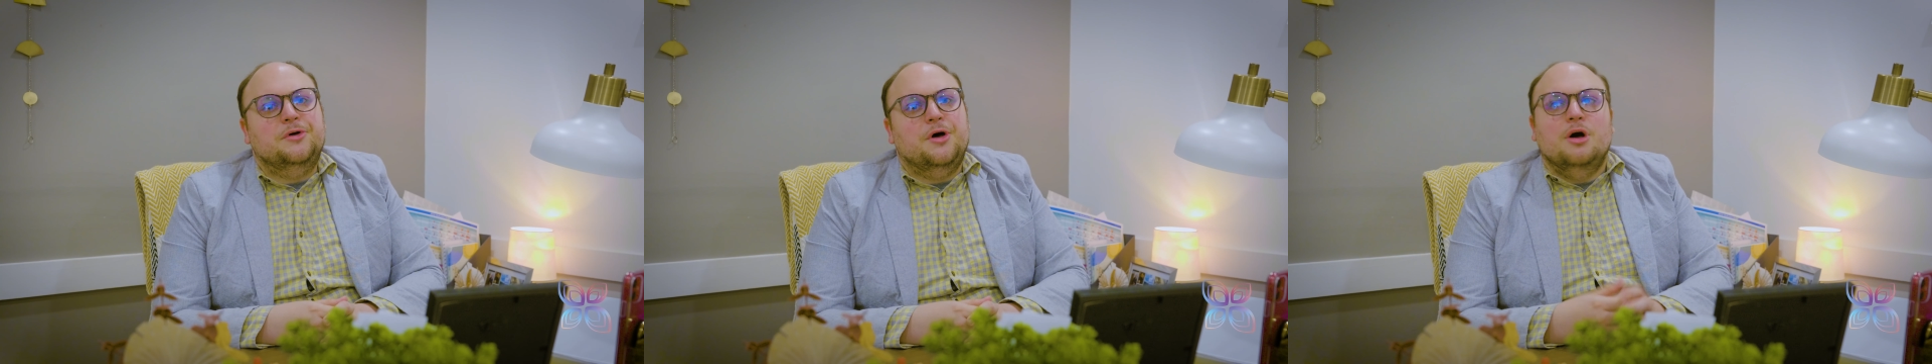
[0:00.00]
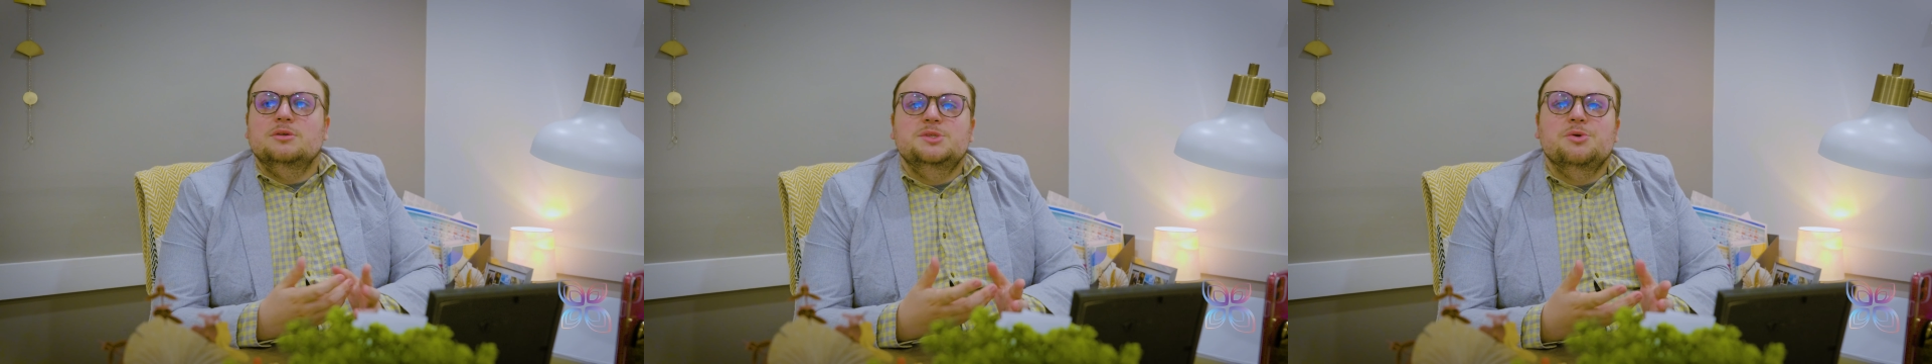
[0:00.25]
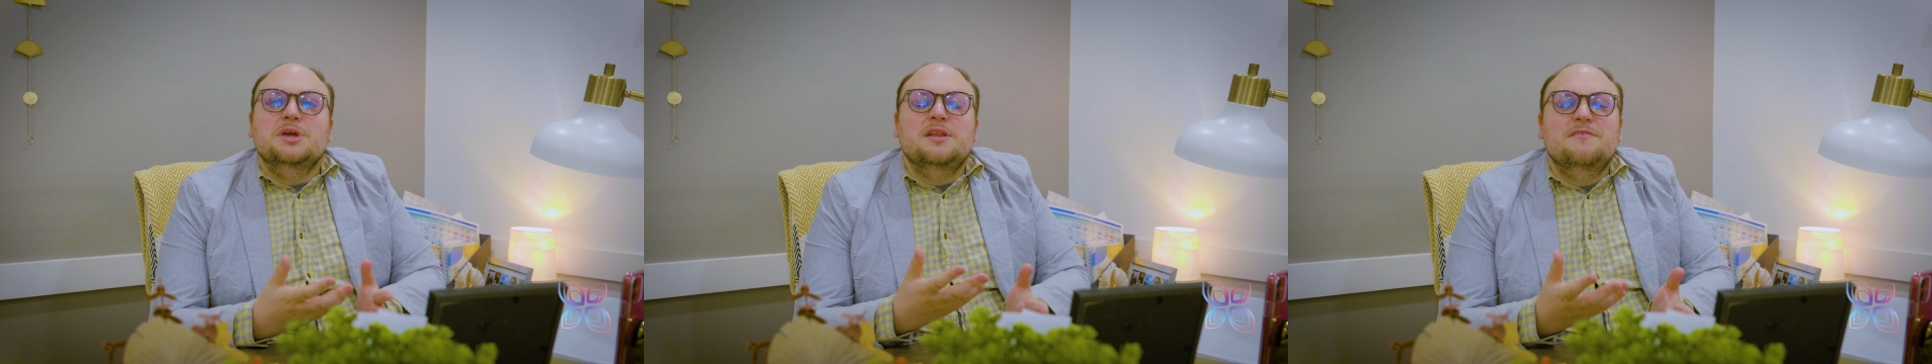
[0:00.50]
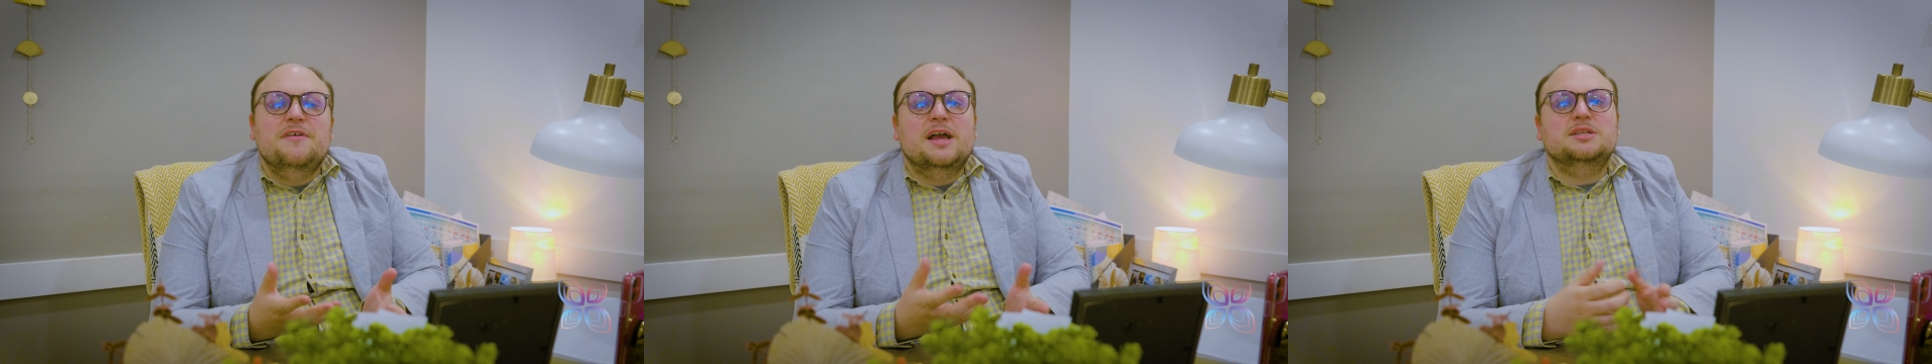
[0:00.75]
Also can
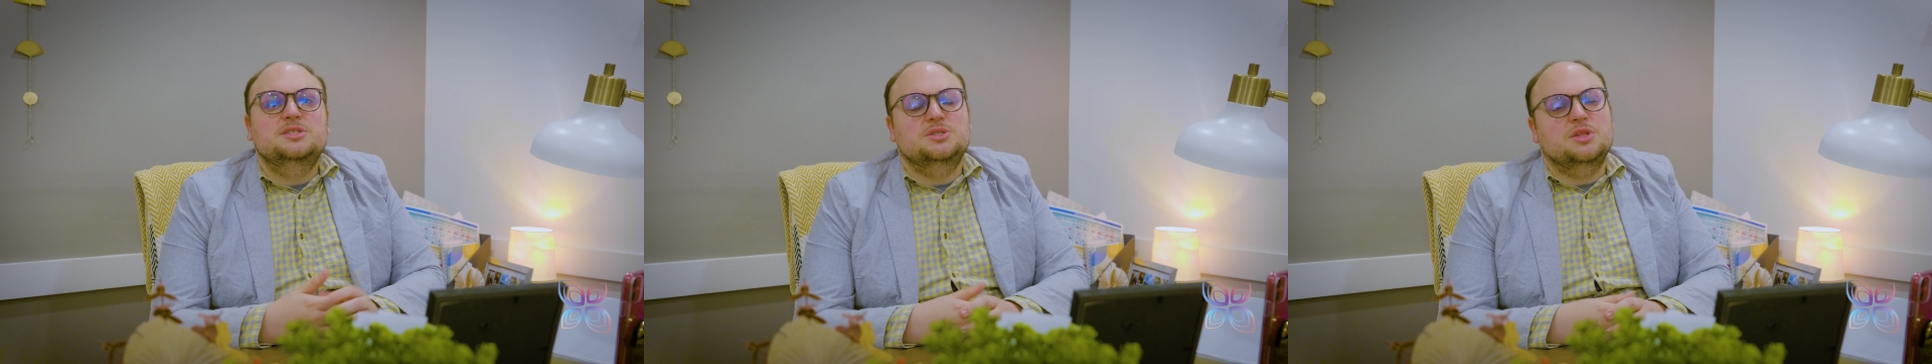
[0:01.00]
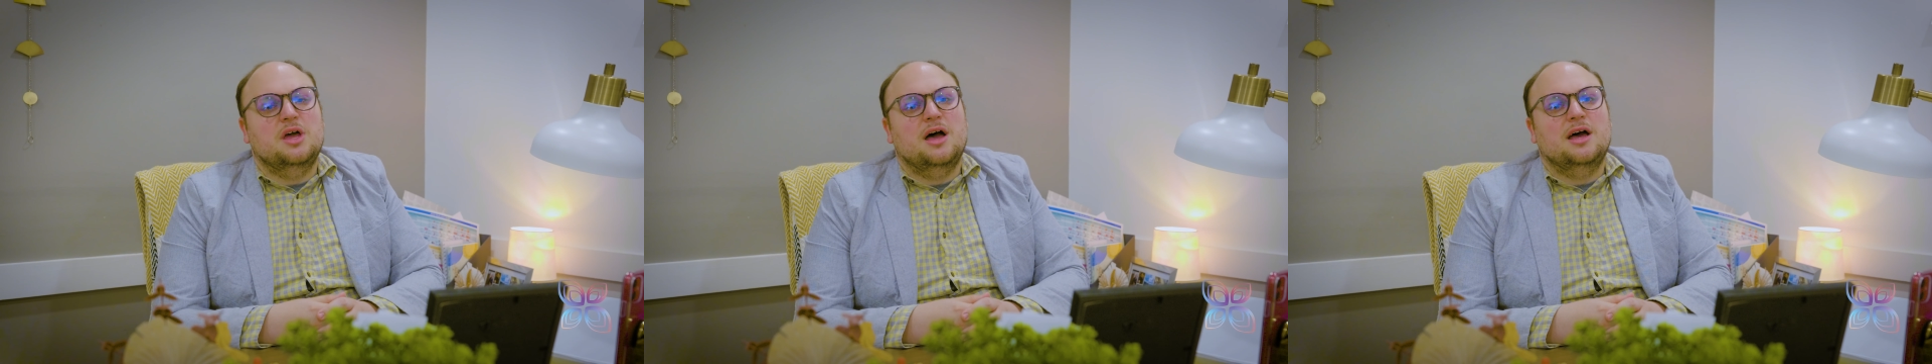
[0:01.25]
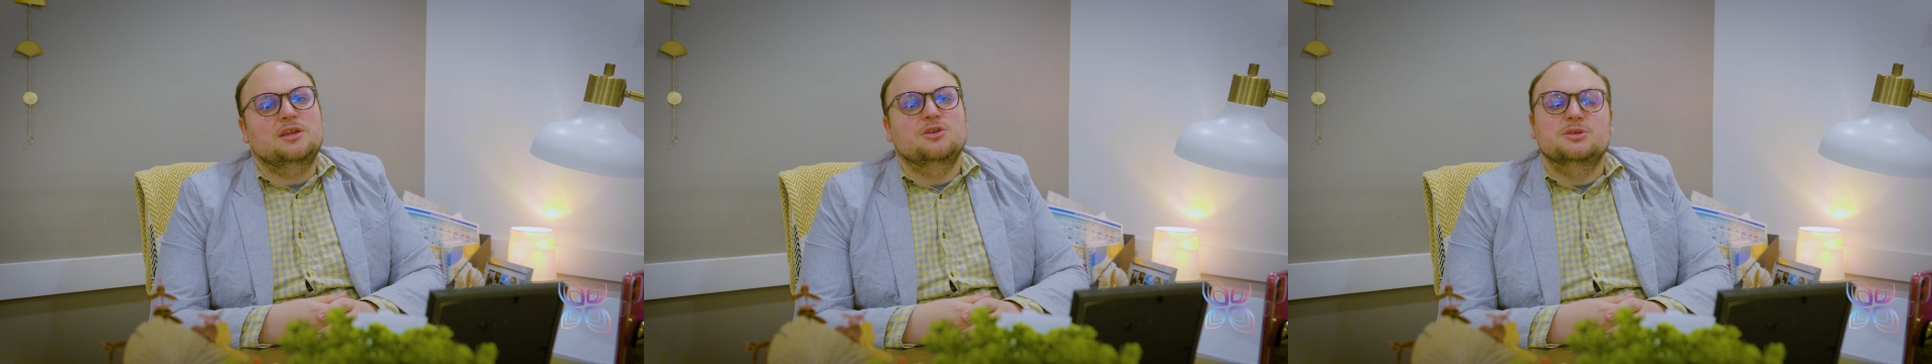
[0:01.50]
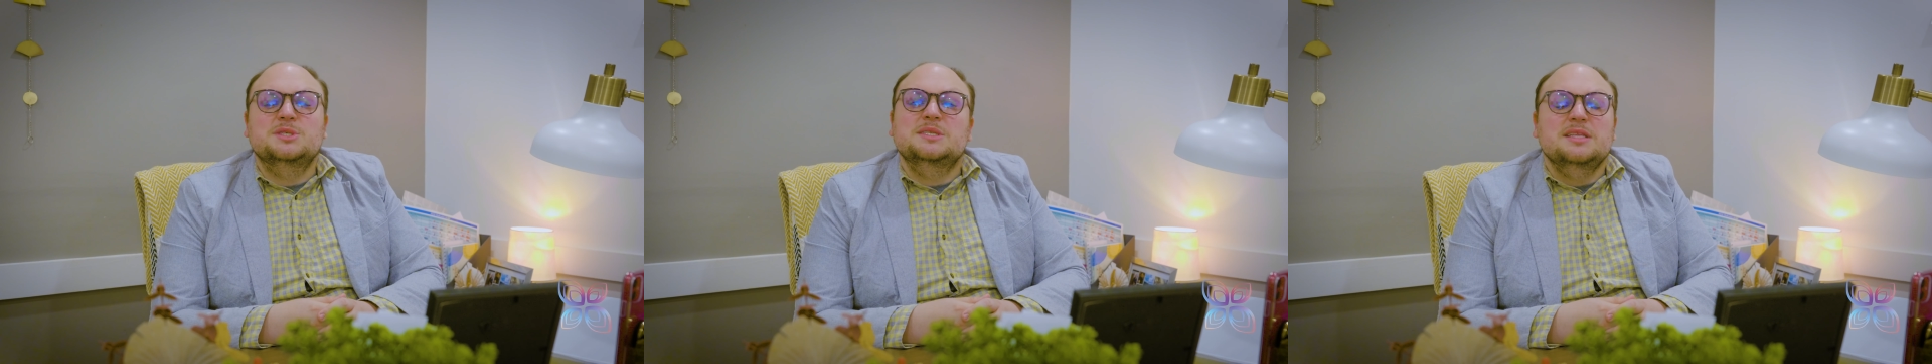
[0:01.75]
affect
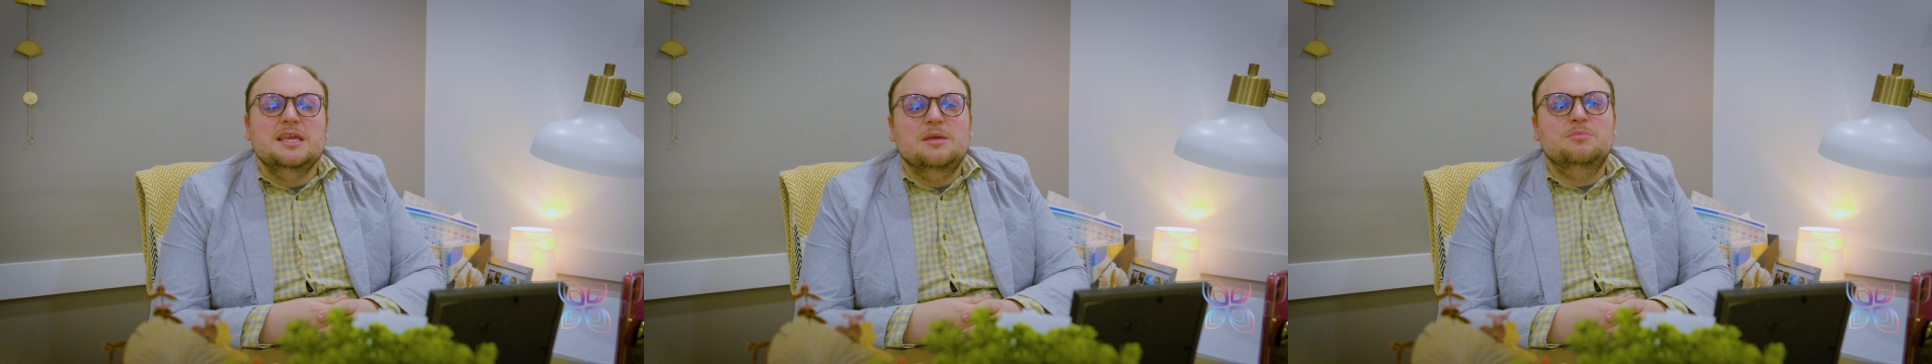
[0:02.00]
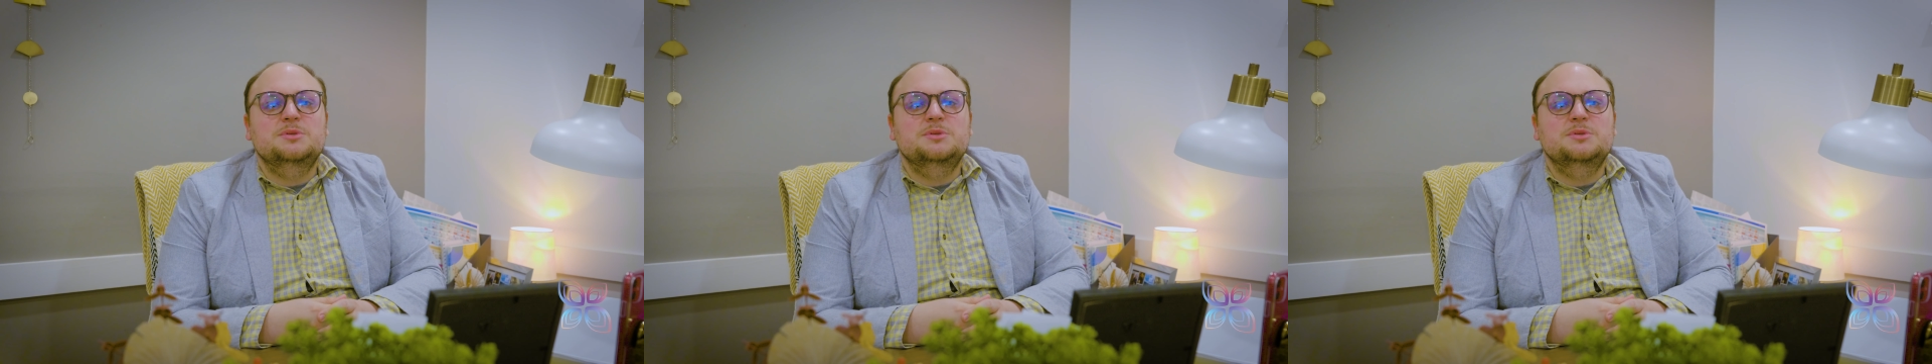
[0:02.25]
your sleep.